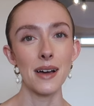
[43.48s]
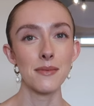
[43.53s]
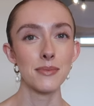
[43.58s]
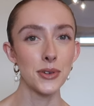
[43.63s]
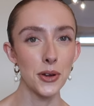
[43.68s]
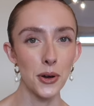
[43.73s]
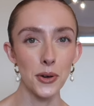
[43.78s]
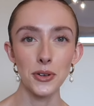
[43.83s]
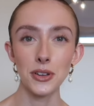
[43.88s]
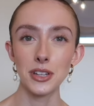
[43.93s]
I'm
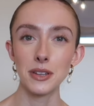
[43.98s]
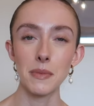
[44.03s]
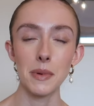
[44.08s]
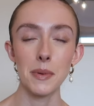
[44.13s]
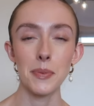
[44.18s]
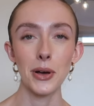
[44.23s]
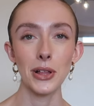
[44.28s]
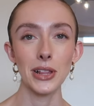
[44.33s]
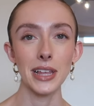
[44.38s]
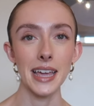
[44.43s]
not going to
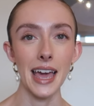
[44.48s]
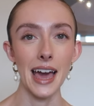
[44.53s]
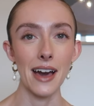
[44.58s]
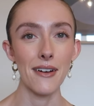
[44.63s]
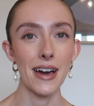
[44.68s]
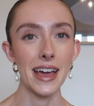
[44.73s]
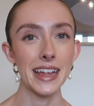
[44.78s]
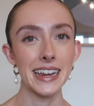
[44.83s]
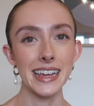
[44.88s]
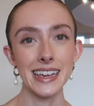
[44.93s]
be pulling
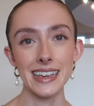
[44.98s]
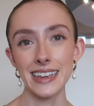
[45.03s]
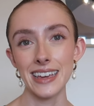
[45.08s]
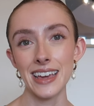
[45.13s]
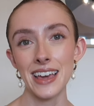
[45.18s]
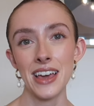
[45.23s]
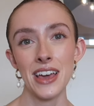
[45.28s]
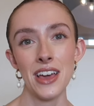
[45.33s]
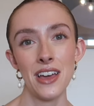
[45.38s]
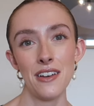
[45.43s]
out
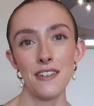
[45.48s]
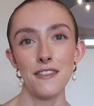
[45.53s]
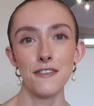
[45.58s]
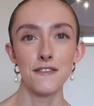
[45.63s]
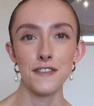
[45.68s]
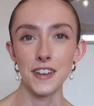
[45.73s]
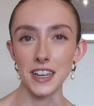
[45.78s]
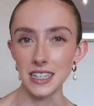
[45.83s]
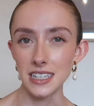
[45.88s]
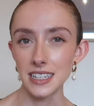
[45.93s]
any
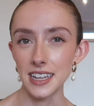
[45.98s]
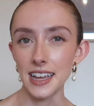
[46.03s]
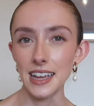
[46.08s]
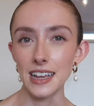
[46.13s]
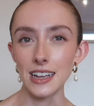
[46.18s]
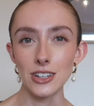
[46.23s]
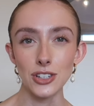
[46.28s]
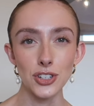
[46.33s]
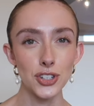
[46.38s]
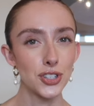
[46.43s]

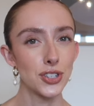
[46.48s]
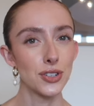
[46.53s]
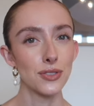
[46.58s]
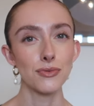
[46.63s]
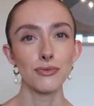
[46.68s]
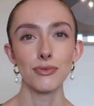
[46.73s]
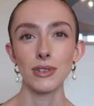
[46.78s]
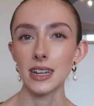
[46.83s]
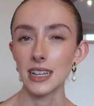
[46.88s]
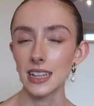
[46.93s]
vintage,
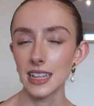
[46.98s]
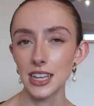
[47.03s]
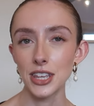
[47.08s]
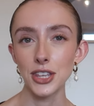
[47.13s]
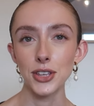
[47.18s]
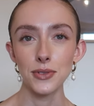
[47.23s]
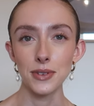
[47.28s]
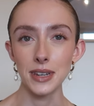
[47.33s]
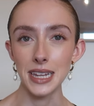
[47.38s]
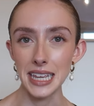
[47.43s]
really
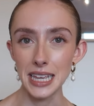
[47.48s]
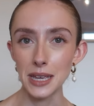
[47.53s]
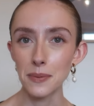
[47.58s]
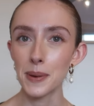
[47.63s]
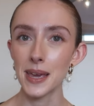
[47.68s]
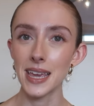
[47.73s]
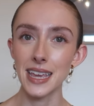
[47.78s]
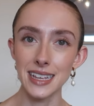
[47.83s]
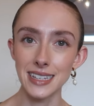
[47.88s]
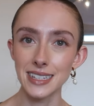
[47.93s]
unique
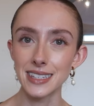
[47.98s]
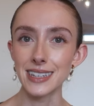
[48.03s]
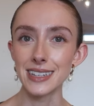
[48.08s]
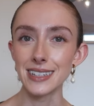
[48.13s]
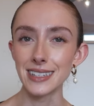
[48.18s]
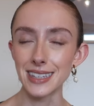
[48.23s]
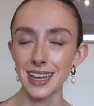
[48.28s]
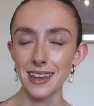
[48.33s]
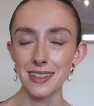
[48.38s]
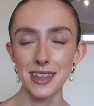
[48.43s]

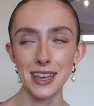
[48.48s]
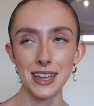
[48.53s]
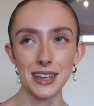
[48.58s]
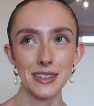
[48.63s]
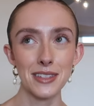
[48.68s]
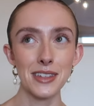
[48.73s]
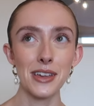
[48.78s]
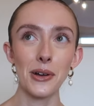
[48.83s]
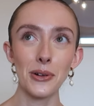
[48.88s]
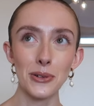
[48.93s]
pieces. I
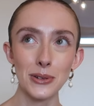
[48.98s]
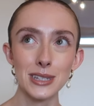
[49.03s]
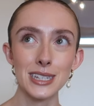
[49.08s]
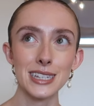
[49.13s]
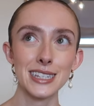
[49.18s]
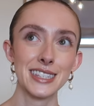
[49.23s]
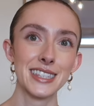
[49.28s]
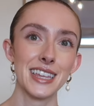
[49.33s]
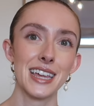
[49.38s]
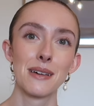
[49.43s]
think the
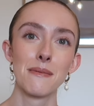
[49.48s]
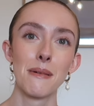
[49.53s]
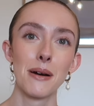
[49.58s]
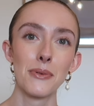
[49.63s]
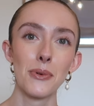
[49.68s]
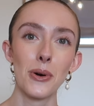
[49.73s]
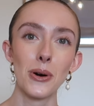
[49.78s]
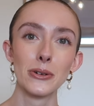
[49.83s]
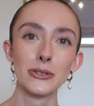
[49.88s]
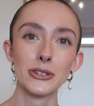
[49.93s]
oldest thing in my
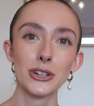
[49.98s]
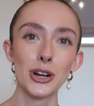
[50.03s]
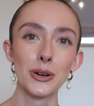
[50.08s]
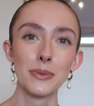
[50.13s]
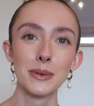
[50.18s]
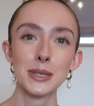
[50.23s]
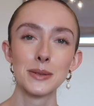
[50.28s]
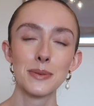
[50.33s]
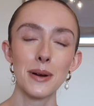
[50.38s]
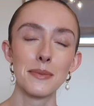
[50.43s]

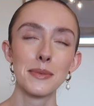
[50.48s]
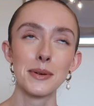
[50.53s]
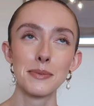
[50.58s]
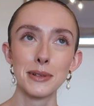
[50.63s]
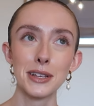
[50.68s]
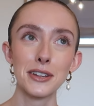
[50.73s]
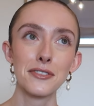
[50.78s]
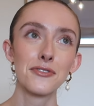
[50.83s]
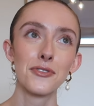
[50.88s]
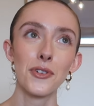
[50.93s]
wardrobe is
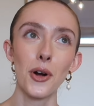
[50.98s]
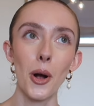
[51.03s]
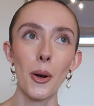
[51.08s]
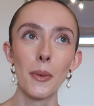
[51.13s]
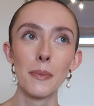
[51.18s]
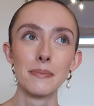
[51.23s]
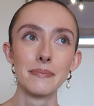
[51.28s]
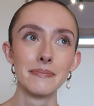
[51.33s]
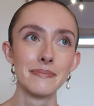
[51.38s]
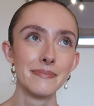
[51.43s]
probably
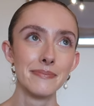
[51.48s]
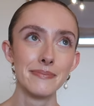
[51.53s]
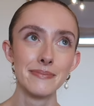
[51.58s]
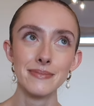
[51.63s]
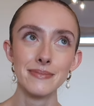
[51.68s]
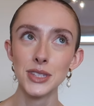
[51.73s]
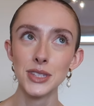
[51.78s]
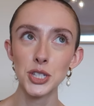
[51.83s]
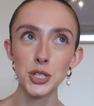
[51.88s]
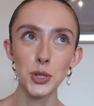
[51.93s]
from
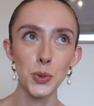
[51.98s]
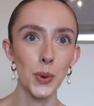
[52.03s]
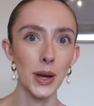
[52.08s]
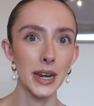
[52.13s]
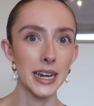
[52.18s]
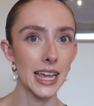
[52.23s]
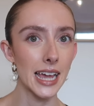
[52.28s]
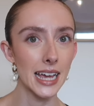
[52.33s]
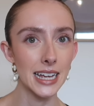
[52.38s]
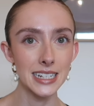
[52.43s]

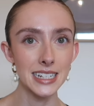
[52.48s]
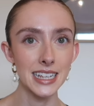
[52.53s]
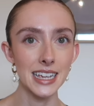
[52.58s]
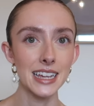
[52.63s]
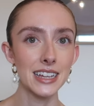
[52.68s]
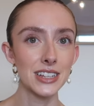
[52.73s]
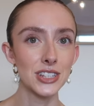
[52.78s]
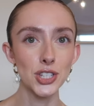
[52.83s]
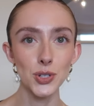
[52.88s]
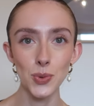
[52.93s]

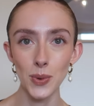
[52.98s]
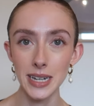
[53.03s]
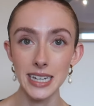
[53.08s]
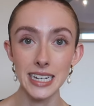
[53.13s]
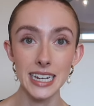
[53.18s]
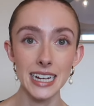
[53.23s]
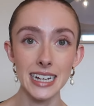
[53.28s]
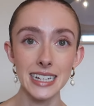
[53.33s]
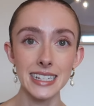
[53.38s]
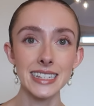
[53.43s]
2018,
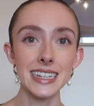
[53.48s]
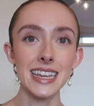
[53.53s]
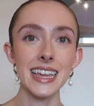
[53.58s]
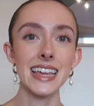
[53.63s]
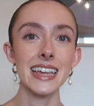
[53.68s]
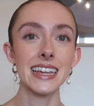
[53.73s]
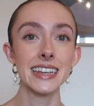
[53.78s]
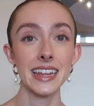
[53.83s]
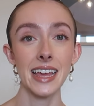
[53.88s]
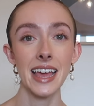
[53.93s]

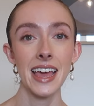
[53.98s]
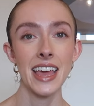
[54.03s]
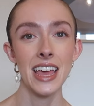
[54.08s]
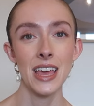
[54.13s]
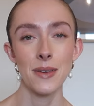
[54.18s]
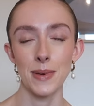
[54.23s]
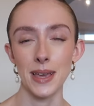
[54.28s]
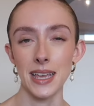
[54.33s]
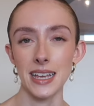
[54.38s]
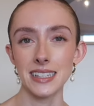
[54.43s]
2019,
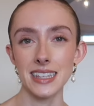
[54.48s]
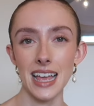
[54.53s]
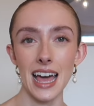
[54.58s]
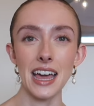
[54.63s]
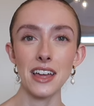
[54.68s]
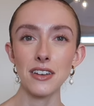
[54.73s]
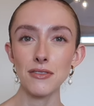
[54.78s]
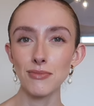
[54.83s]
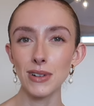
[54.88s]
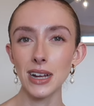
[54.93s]
because I
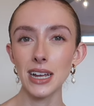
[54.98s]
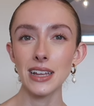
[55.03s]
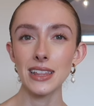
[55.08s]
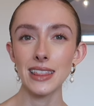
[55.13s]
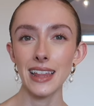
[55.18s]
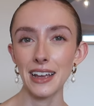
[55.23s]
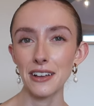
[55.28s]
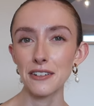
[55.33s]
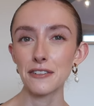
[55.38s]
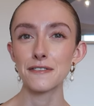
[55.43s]
had a real
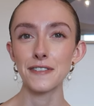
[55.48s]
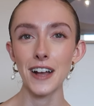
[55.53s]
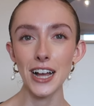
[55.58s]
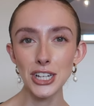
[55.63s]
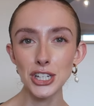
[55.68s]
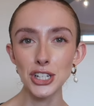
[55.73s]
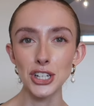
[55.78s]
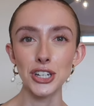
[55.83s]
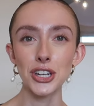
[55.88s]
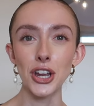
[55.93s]
like
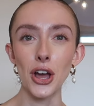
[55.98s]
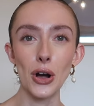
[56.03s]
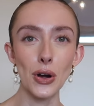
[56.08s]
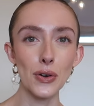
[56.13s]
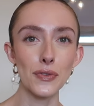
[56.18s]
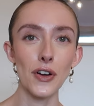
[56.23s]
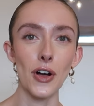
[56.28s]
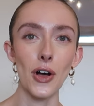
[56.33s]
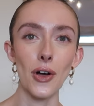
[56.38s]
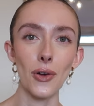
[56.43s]
fashion
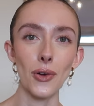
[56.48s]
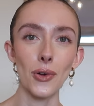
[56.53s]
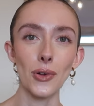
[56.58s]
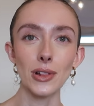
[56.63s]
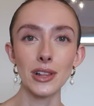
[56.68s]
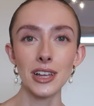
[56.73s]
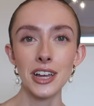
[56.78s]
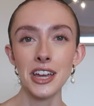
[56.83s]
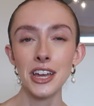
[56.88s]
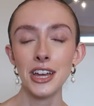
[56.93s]

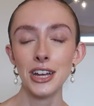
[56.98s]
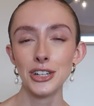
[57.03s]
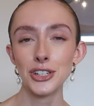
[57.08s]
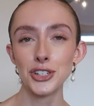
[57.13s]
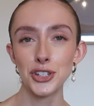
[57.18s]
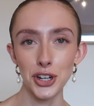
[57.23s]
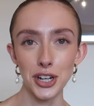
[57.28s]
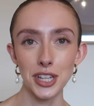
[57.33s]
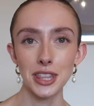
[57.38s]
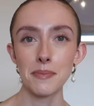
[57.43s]
overhaul
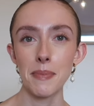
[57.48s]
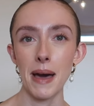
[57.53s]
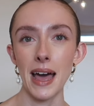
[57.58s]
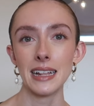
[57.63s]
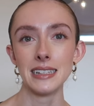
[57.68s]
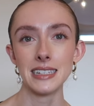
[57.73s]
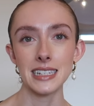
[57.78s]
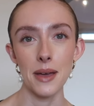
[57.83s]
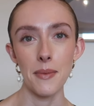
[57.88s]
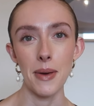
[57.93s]
during the
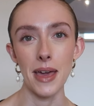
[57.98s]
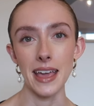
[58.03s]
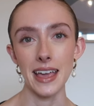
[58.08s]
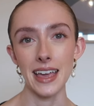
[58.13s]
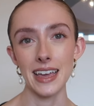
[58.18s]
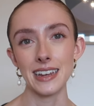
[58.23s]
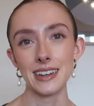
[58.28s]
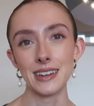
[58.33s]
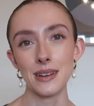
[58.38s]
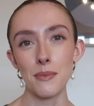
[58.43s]

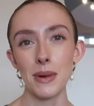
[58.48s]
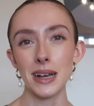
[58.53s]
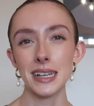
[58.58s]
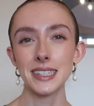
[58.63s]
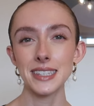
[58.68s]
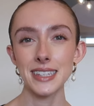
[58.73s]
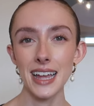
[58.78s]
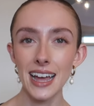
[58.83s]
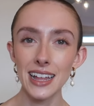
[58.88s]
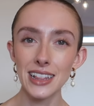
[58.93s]
pandemic and my
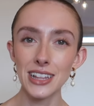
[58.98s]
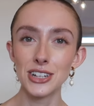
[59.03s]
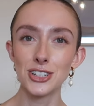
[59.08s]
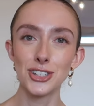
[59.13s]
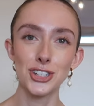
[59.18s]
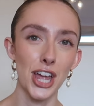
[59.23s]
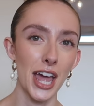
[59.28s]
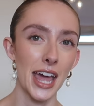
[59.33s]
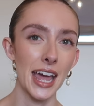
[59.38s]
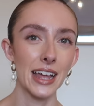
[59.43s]
style had
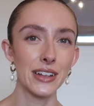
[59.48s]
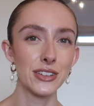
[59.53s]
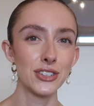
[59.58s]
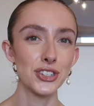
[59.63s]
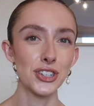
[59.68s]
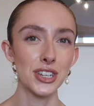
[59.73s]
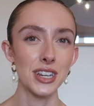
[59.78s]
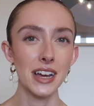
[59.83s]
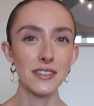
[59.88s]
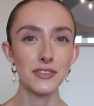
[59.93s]

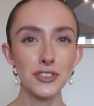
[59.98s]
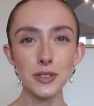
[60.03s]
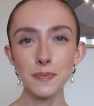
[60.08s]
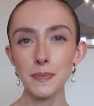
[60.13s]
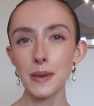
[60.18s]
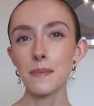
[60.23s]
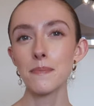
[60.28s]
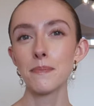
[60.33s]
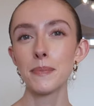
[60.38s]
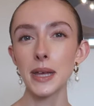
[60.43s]
changed and just
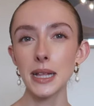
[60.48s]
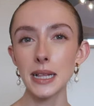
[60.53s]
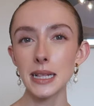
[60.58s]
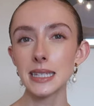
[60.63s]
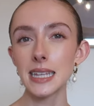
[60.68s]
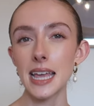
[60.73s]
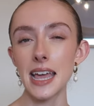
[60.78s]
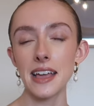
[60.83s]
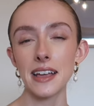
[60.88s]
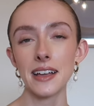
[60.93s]
been
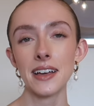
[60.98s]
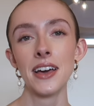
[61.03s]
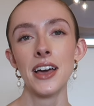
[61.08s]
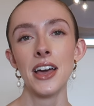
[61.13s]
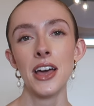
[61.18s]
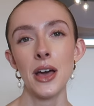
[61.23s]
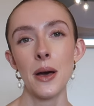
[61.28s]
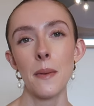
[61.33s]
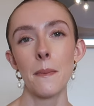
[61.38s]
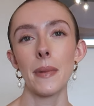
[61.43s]
building
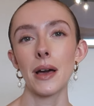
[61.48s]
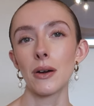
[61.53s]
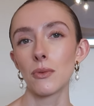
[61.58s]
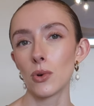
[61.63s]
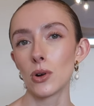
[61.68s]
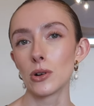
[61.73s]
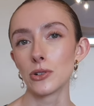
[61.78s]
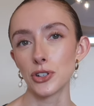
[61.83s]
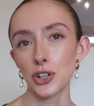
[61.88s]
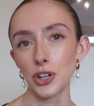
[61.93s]
my
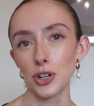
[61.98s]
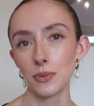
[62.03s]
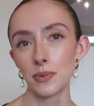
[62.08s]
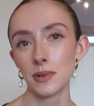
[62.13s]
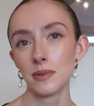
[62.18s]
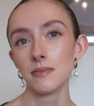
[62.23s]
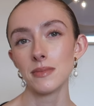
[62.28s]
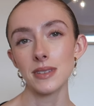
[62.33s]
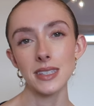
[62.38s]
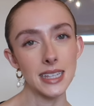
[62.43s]

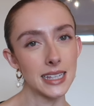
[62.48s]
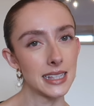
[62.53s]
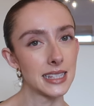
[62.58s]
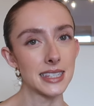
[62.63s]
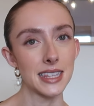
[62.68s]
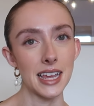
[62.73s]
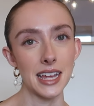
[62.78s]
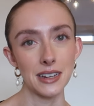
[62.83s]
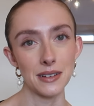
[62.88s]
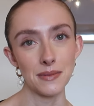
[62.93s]
wardrobe since
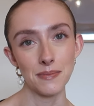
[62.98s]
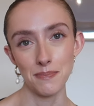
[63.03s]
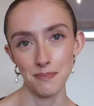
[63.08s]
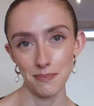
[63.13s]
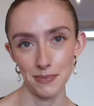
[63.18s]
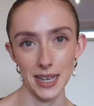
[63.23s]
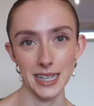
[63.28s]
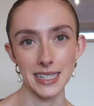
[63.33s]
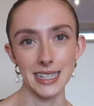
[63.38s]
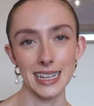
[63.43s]
then,
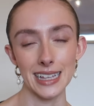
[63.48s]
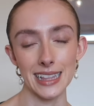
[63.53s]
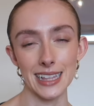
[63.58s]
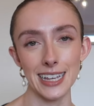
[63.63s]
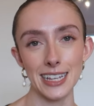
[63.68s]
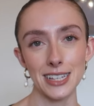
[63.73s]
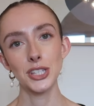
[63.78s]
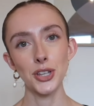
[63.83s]
basically.